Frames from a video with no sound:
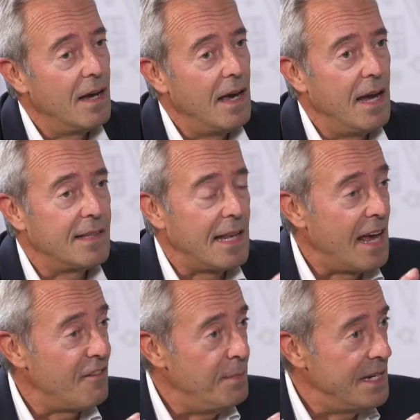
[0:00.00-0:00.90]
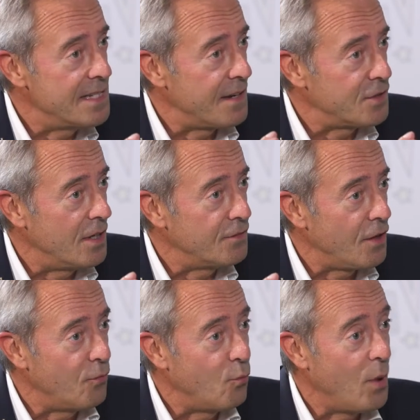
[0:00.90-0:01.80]
Eight and a half minutes after
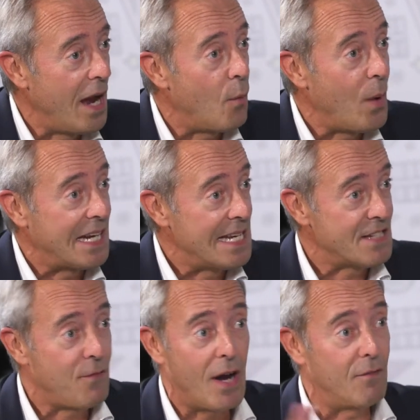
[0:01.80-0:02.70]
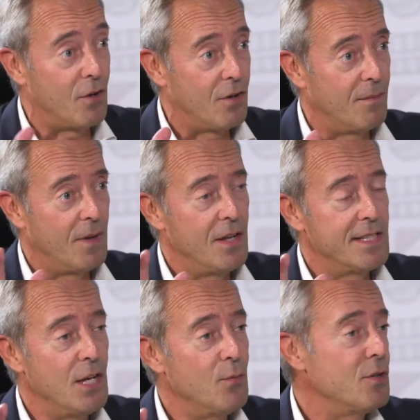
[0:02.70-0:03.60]
liftoff, we are weightless forever
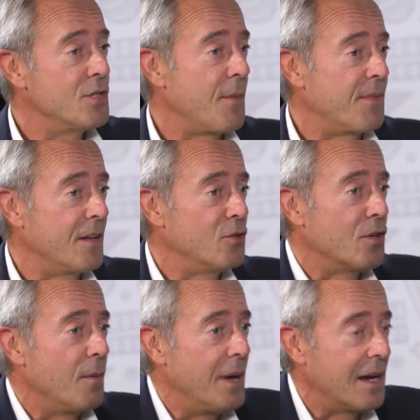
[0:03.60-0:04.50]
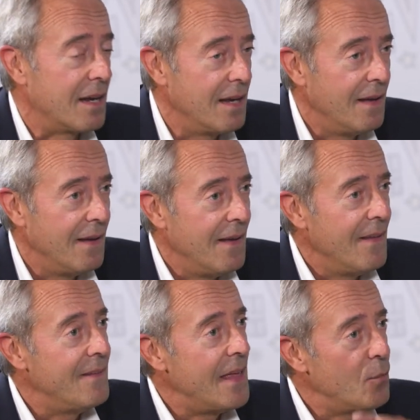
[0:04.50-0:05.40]
until we do something to come back.
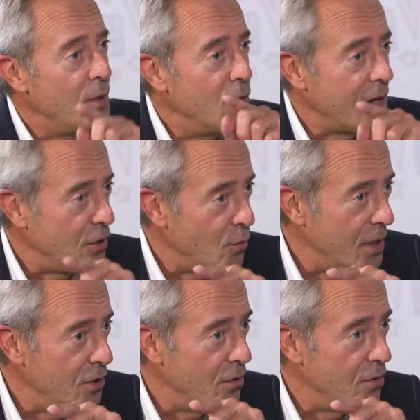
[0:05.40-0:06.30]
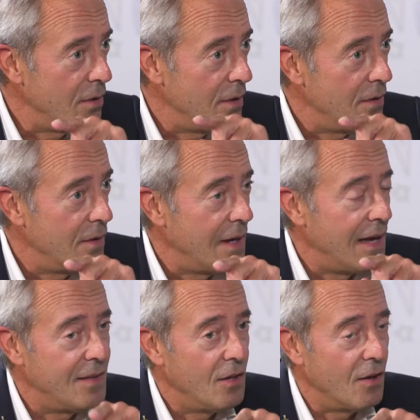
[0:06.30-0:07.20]
Then we look at the window,
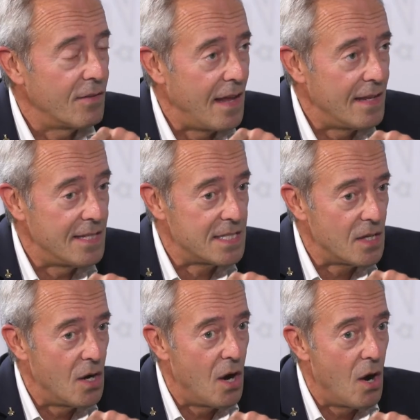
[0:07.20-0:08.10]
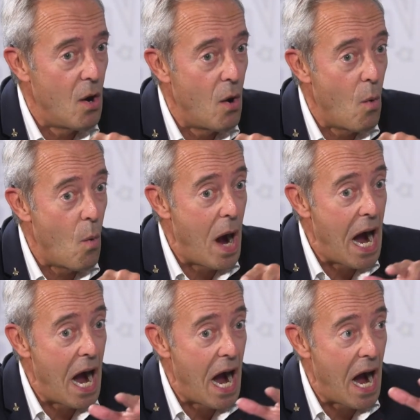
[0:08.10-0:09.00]
at the earth, and it's
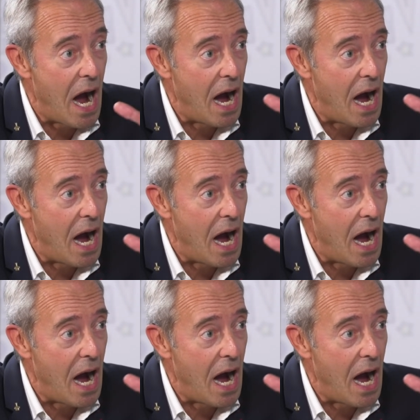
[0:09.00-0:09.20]
wow.